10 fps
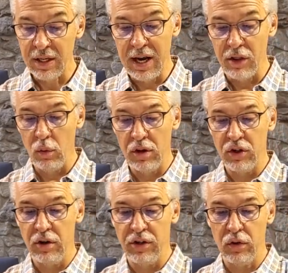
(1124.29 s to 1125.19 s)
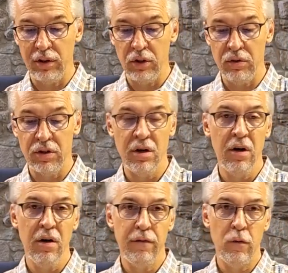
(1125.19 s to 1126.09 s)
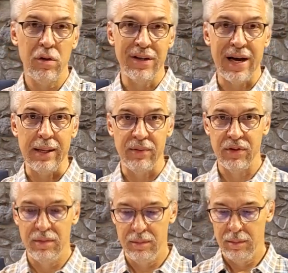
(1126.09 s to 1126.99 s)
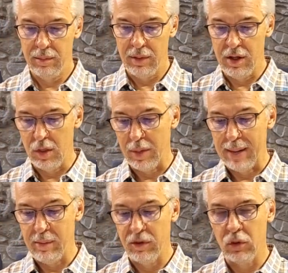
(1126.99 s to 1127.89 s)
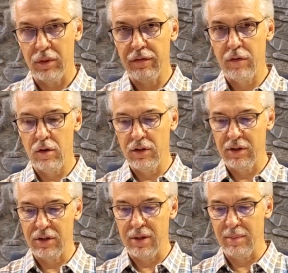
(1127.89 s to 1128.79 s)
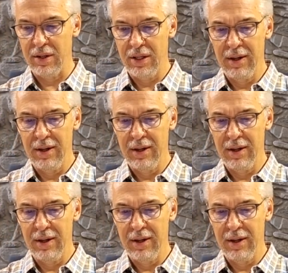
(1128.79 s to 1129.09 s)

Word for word: Now, the word church is only used four times in the Bible to refer to some